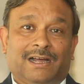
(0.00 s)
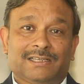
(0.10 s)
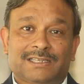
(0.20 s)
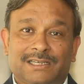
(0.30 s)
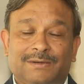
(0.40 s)

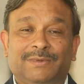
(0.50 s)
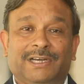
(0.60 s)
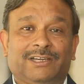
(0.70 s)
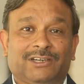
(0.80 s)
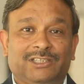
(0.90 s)
some
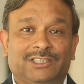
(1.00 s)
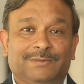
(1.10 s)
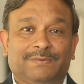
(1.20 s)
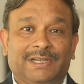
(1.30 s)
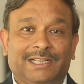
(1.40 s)

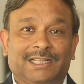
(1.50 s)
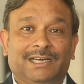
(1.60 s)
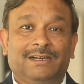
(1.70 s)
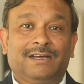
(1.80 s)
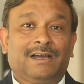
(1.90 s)
internship in
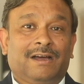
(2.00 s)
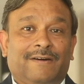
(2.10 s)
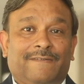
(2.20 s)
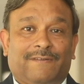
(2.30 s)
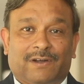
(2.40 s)
the
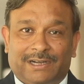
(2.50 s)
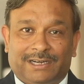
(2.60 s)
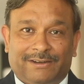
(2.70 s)
foreign